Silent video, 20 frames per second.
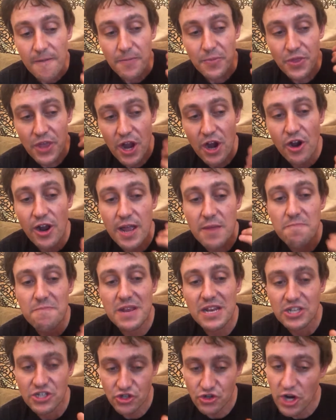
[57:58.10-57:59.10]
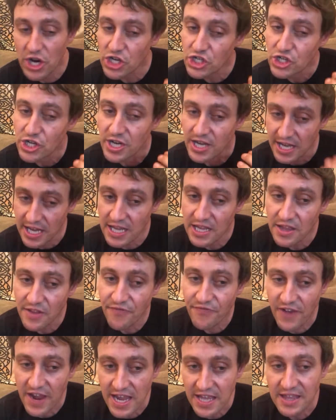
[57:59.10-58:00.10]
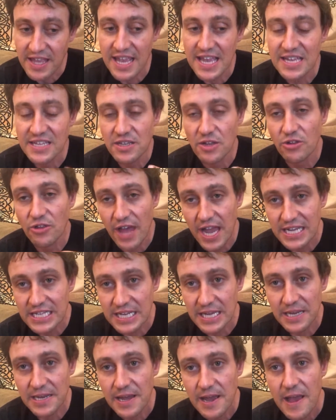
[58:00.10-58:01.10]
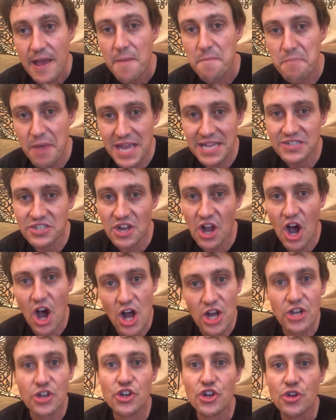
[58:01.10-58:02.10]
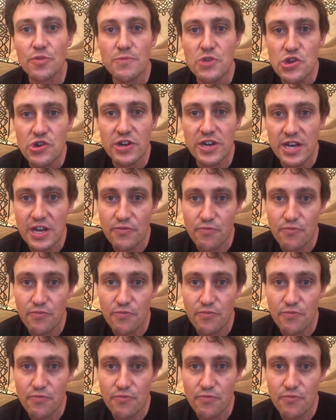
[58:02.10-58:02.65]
their administration in the faith is elected based on community